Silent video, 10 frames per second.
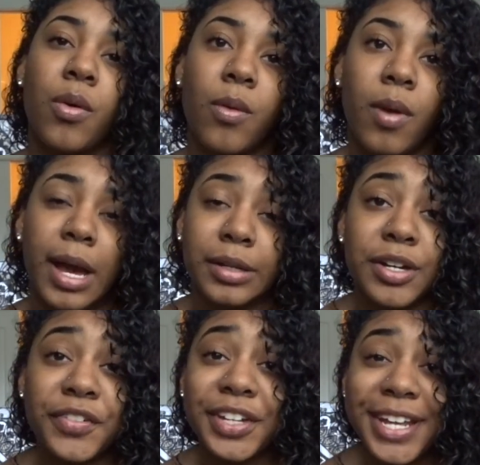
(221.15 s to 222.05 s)
Warm. So I don't
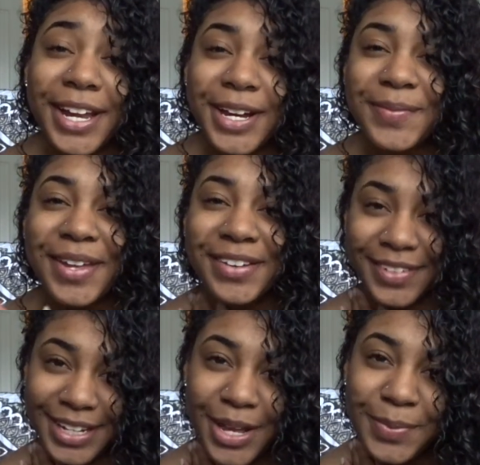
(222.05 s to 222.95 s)
know if you can hear me. I
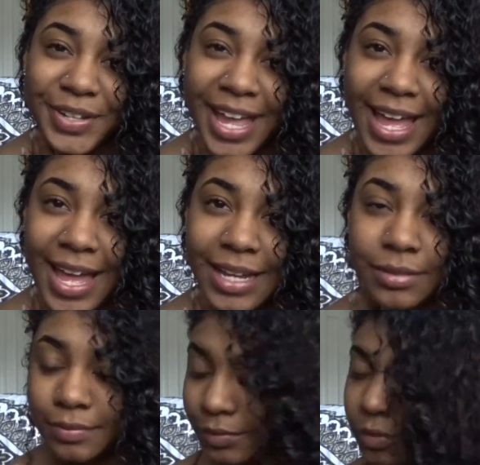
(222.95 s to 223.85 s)
really hope you can.
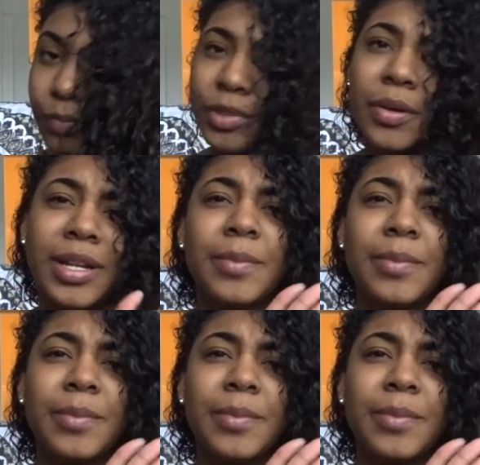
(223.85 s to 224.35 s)
You know what?